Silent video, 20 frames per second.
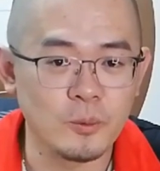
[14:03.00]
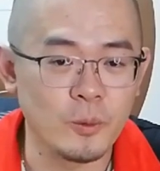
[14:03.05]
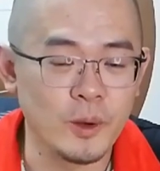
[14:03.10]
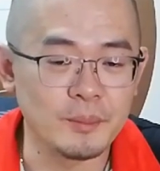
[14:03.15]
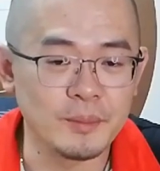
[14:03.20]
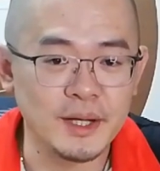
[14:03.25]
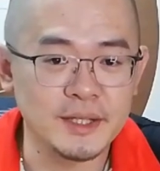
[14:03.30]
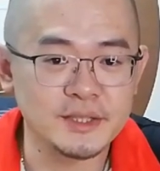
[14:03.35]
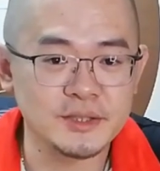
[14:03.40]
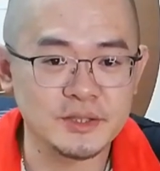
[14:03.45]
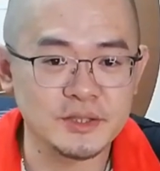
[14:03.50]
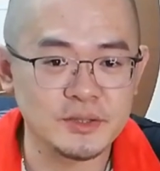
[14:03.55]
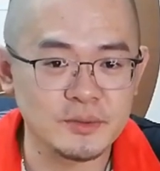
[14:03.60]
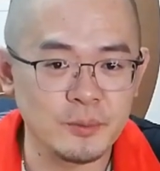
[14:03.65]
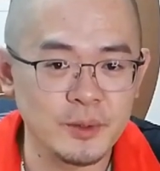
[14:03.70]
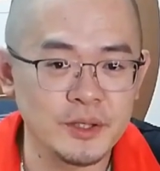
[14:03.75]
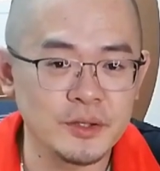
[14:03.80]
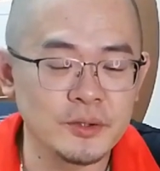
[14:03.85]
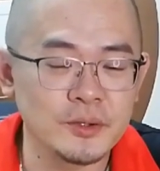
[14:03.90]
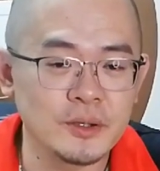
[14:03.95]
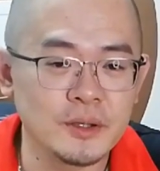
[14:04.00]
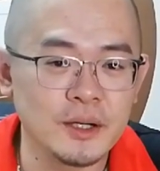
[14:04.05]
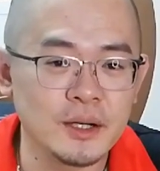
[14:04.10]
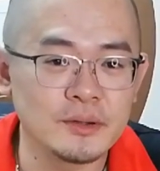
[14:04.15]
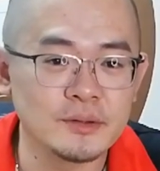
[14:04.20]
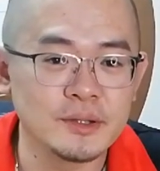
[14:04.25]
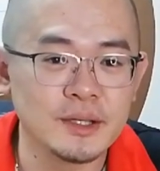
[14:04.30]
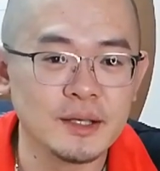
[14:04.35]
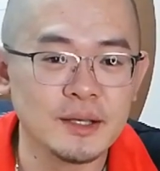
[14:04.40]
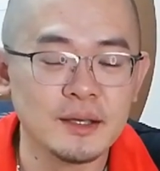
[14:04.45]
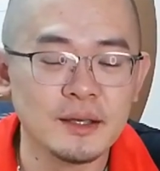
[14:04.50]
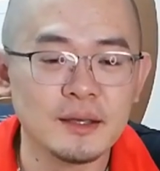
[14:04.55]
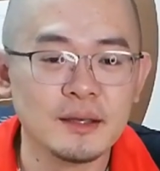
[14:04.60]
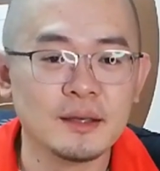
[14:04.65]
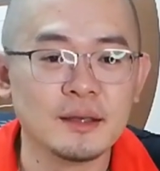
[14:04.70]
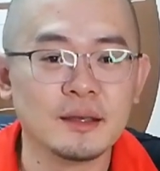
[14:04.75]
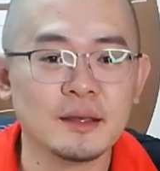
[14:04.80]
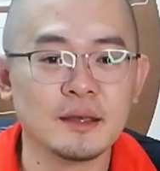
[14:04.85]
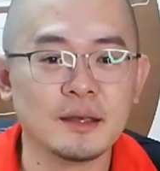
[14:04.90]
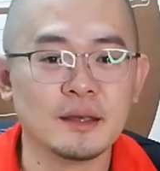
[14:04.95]
wear masks when you go out.
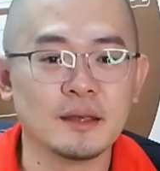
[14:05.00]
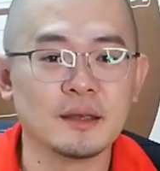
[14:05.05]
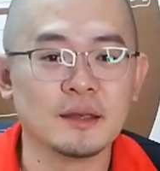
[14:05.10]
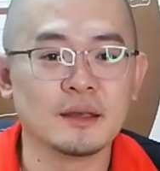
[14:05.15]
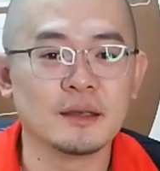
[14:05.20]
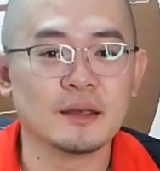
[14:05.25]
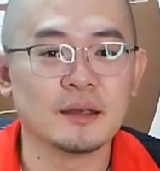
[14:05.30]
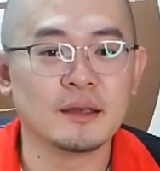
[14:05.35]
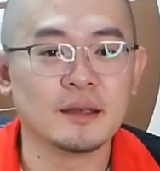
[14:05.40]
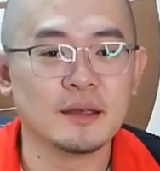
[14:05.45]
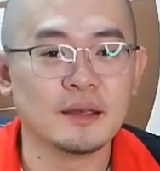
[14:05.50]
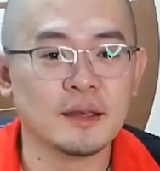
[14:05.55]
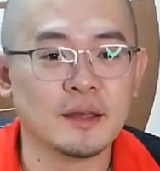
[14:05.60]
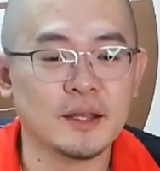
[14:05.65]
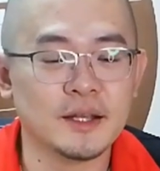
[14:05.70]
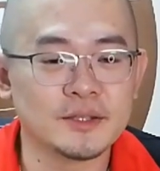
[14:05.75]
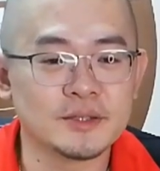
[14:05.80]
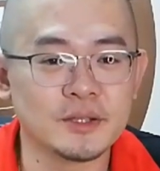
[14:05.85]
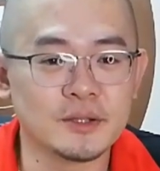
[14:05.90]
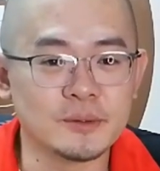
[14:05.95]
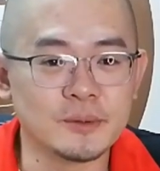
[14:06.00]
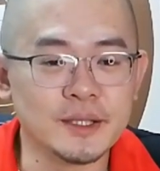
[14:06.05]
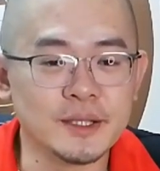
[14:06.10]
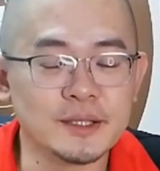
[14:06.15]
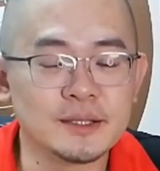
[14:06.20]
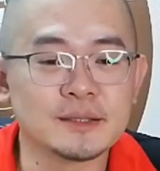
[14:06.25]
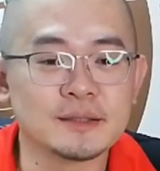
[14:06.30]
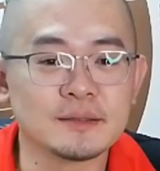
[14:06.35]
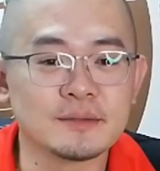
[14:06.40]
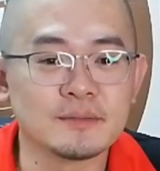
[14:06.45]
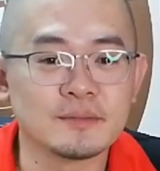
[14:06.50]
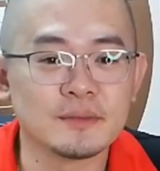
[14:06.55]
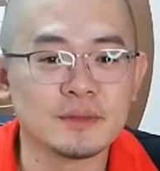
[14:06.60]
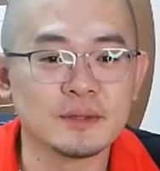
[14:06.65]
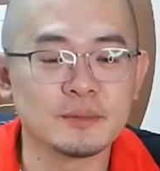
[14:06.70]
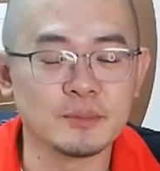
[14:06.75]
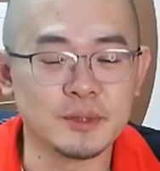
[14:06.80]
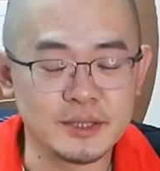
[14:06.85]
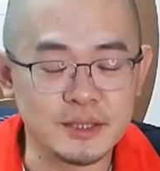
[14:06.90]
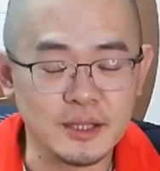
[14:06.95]
And as always,
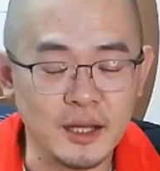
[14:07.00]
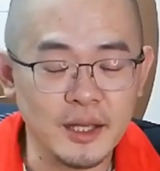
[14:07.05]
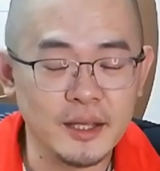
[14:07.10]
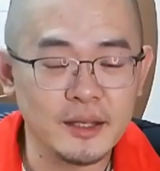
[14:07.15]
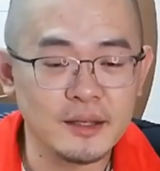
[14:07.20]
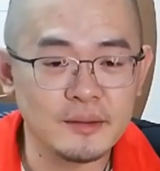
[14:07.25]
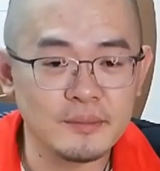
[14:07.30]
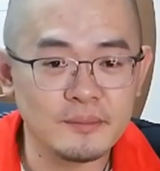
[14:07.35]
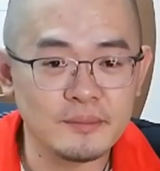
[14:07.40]
please like,